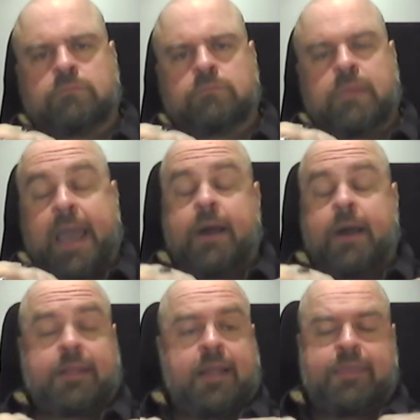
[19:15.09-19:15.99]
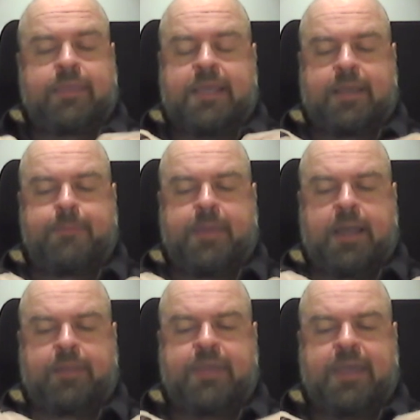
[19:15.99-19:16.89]
Yeah, I think that can be
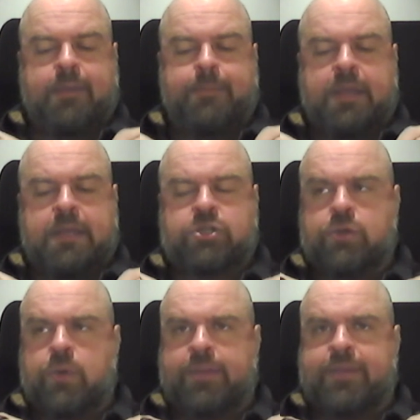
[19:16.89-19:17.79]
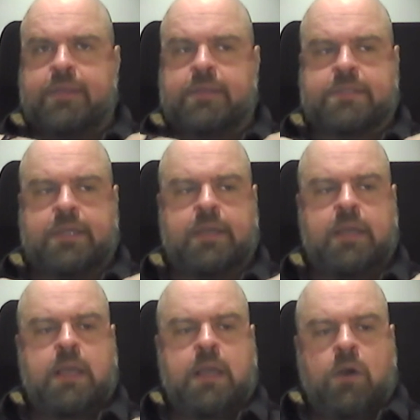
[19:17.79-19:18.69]
an issue. I think
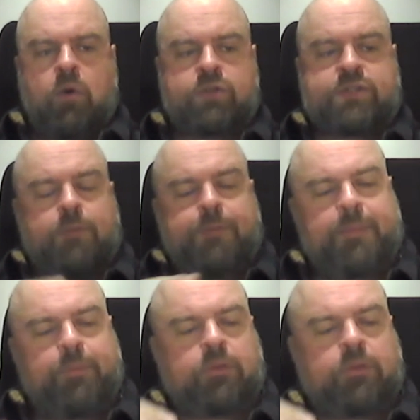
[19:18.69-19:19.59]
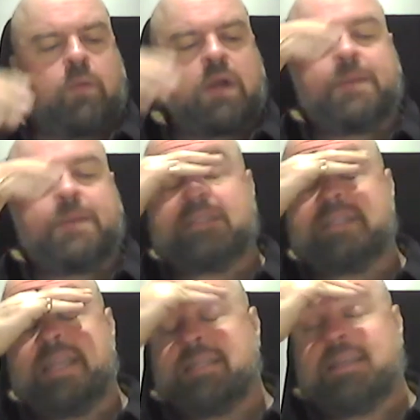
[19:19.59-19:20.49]
that also people don't want to be
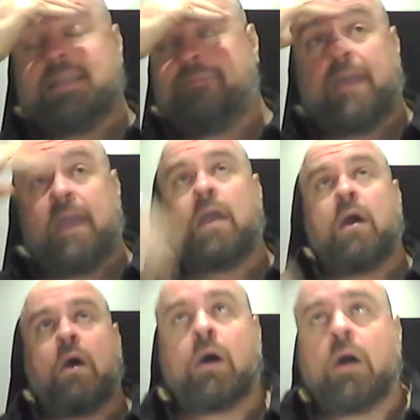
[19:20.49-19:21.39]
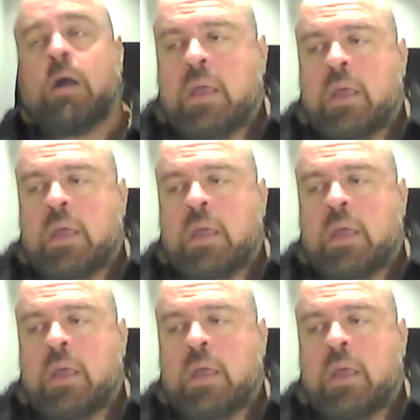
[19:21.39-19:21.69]
seen as if they are,